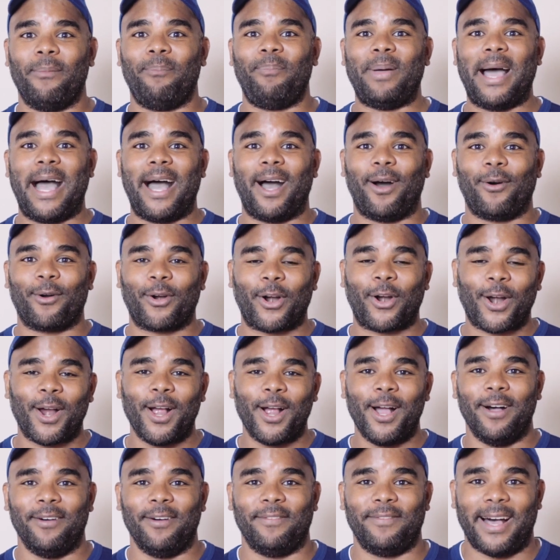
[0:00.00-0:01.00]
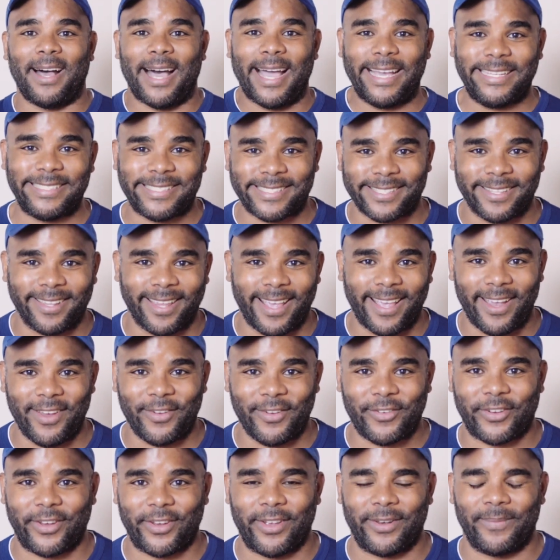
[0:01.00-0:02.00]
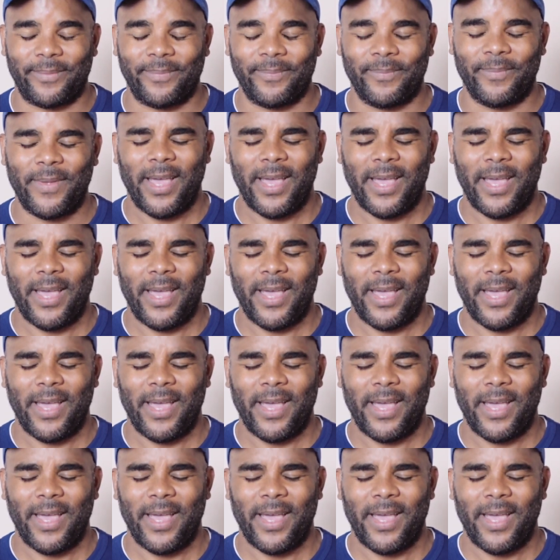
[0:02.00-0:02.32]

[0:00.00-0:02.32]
power of isolation.